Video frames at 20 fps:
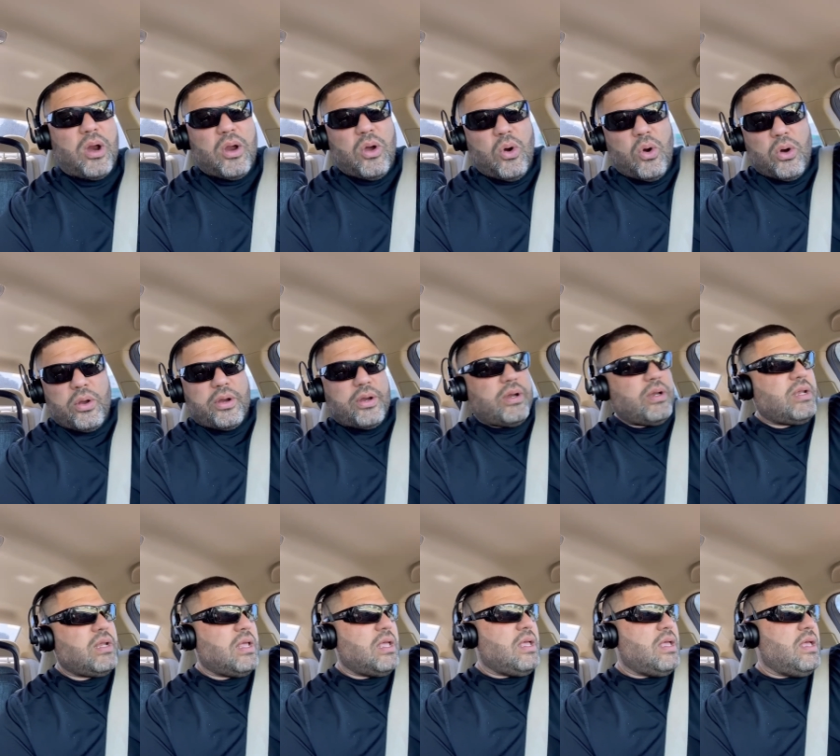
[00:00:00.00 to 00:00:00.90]
ordered.
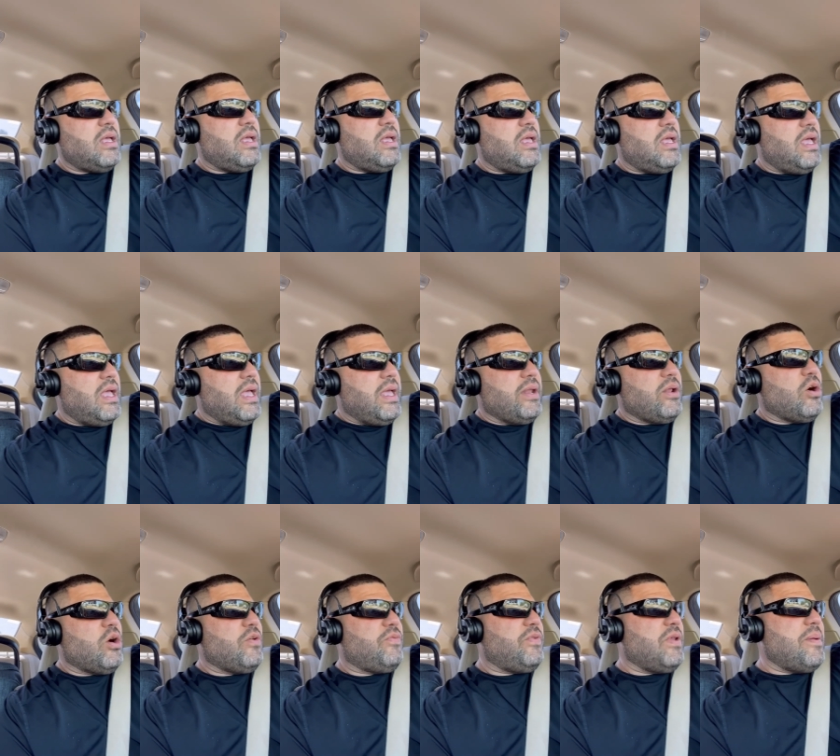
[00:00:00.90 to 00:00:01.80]
And
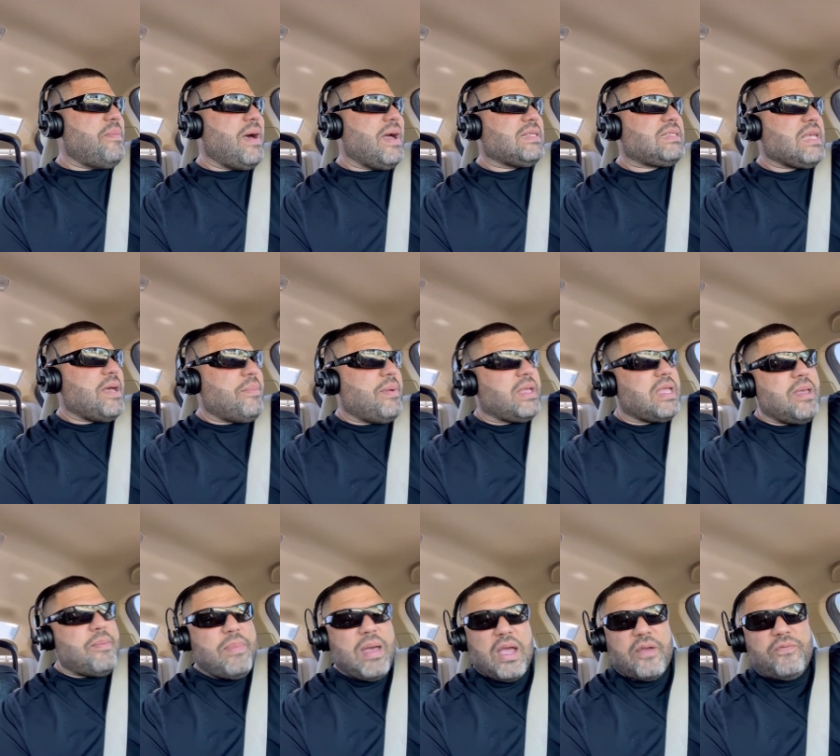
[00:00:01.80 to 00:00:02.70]
hopefully by the time I
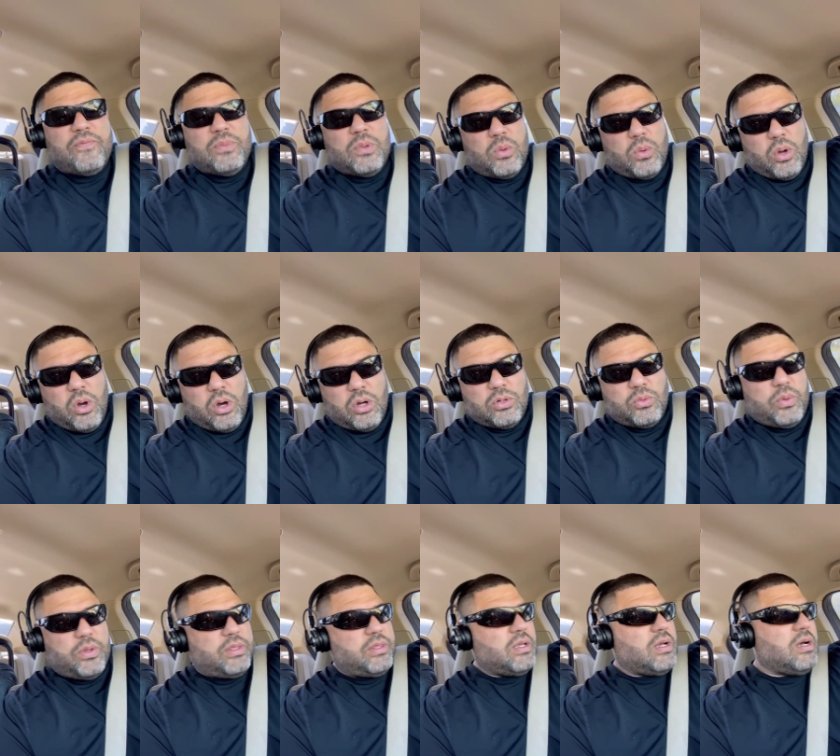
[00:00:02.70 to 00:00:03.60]
get back from the road
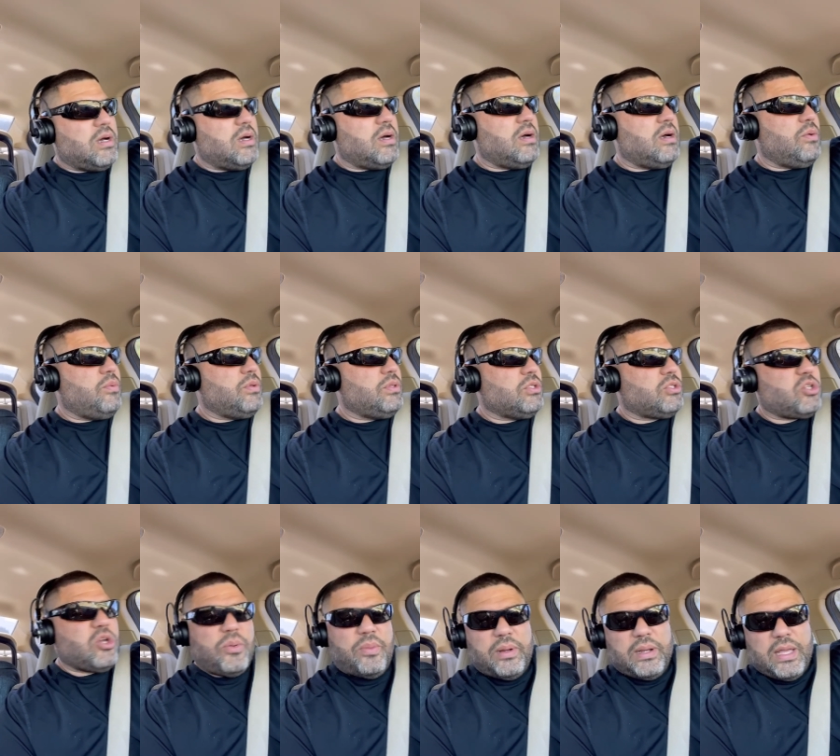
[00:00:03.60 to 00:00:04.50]
with the
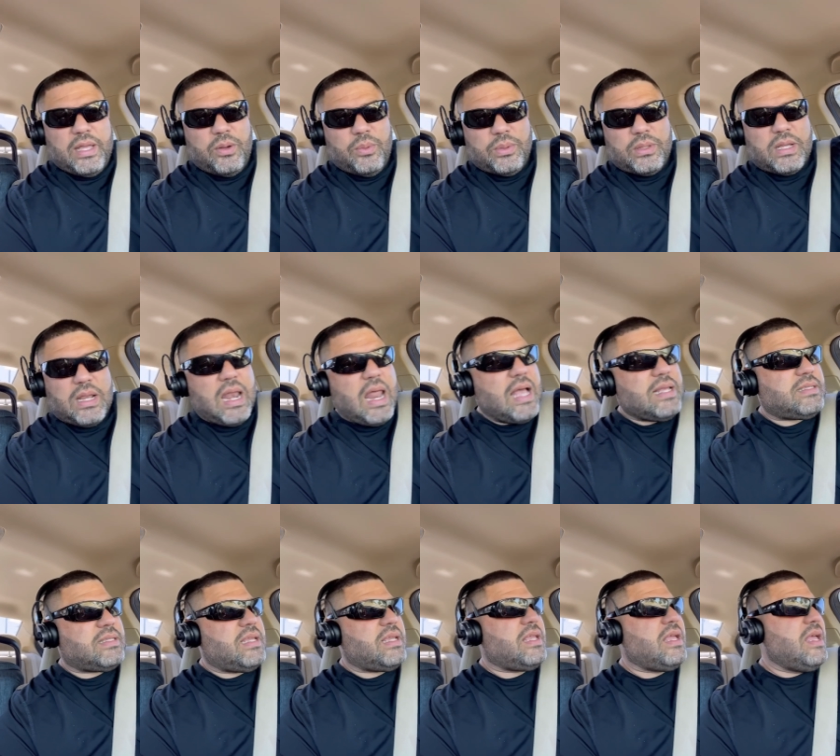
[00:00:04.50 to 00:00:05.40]
Terminator, with the
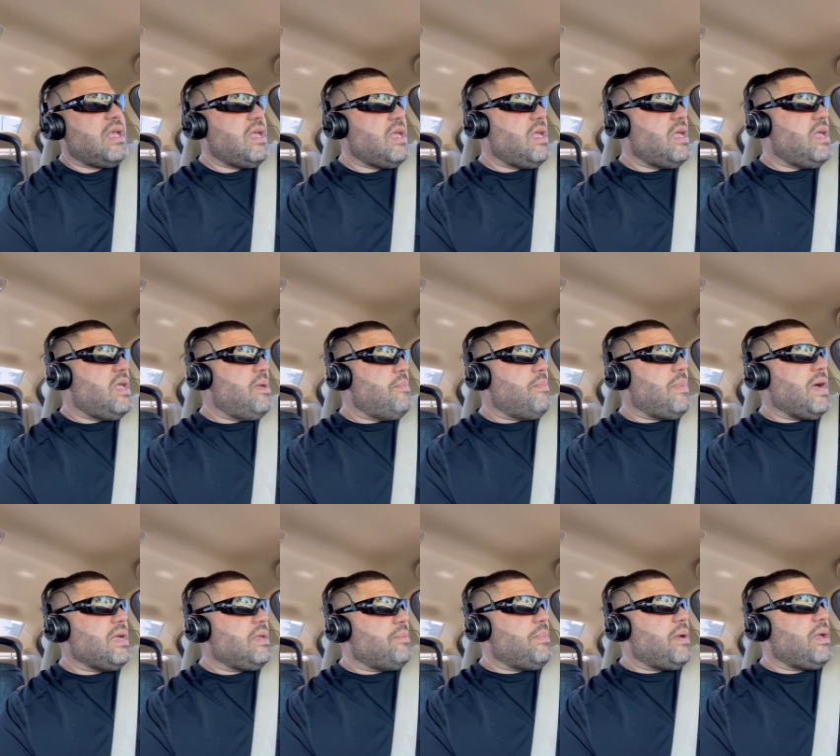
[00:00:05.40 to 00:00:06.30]
Classic,
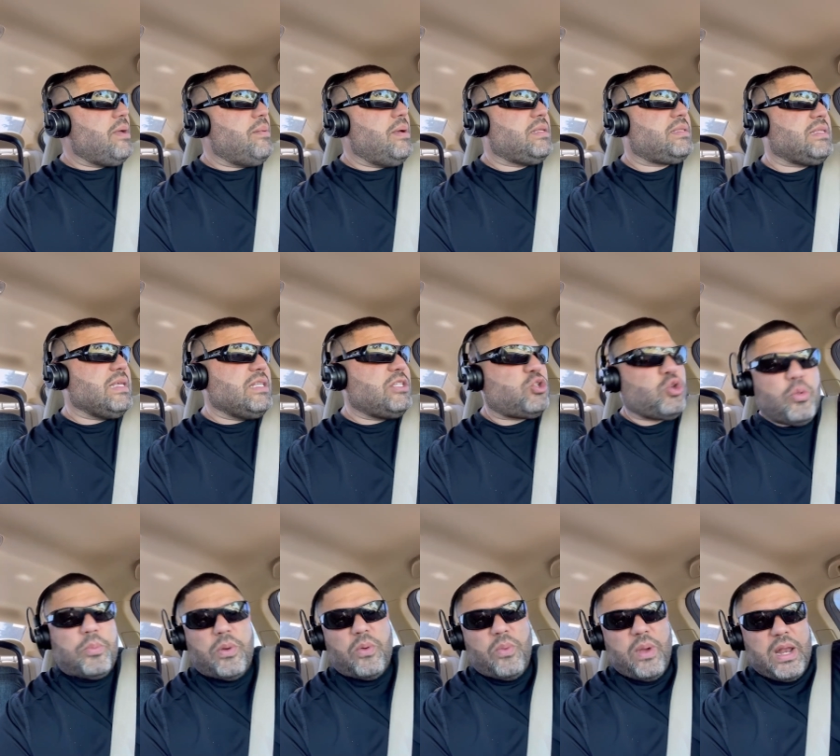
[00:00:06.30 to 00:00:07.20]
my Sentra will
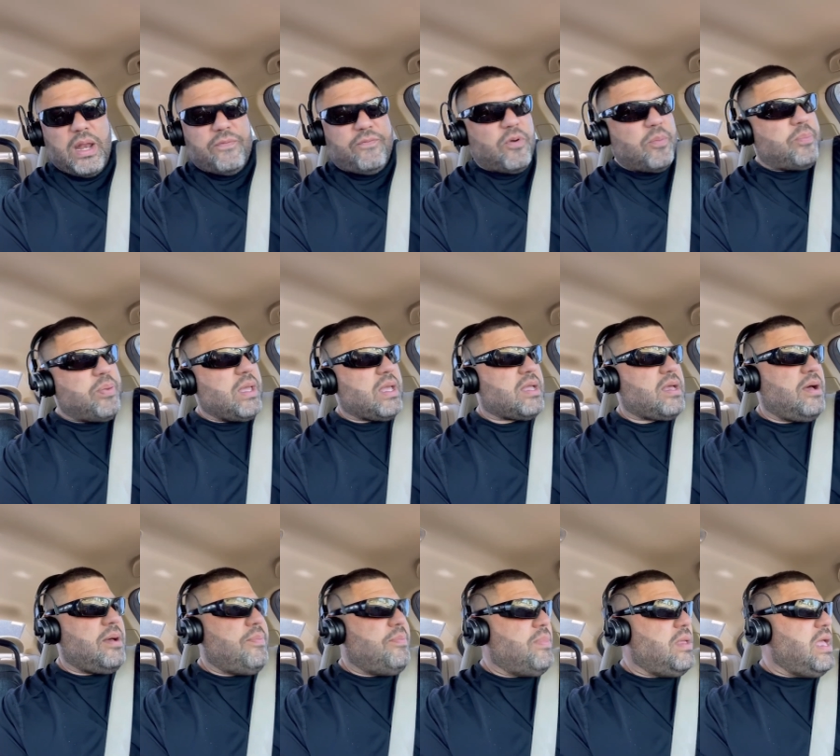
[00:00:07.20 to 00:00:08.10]
be ready for
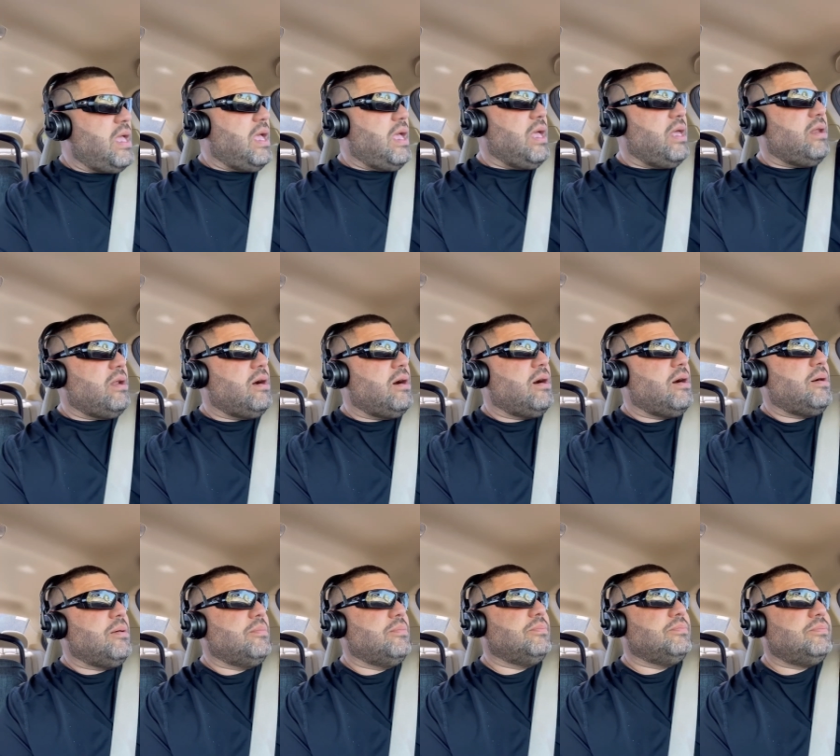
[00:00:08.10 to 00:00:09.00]
pickup. And
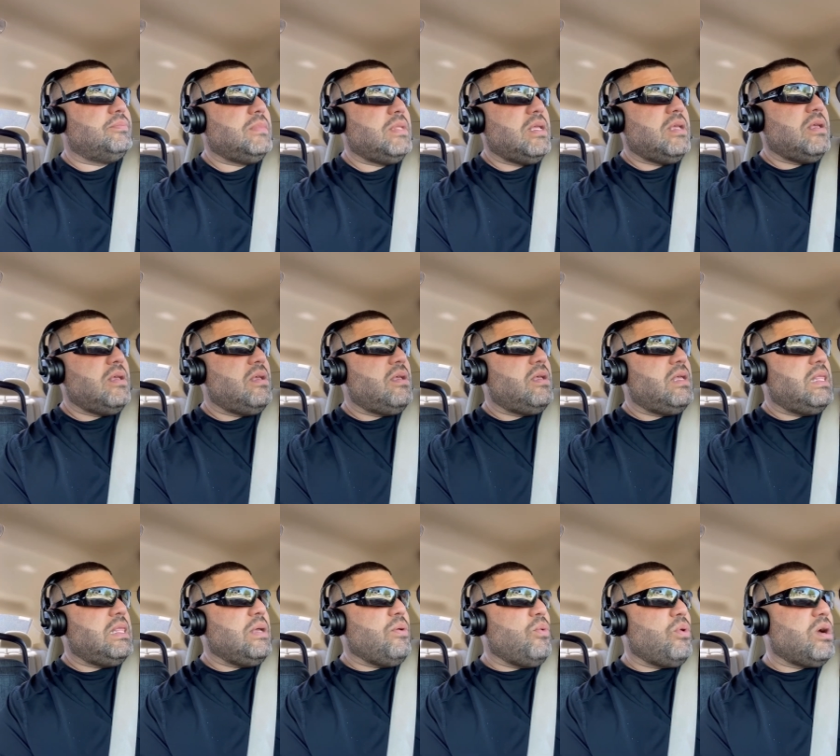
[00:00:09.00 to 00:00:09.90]

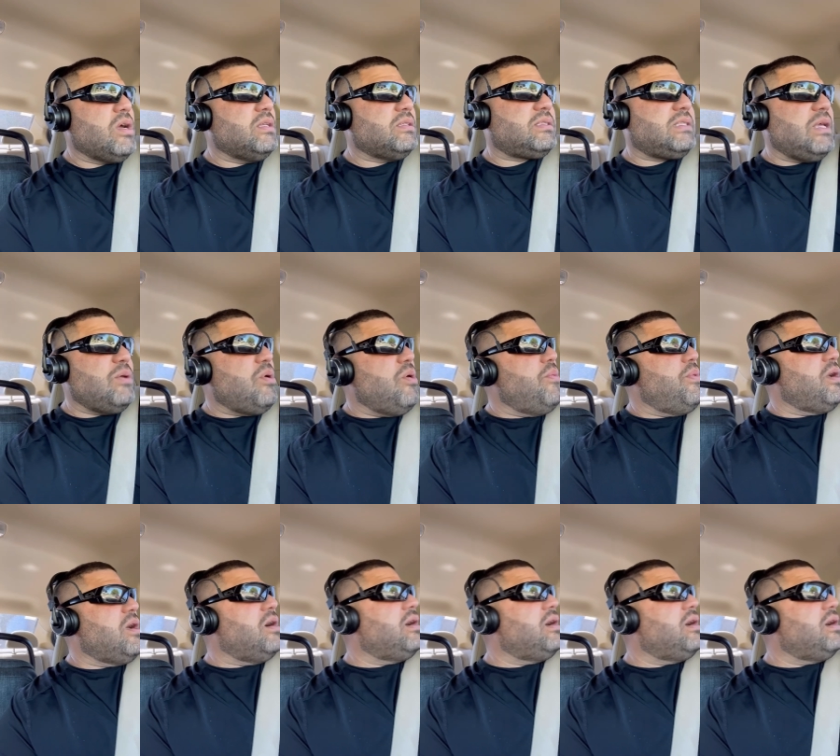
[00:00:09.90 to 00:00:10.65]
then we're going to see when we're going to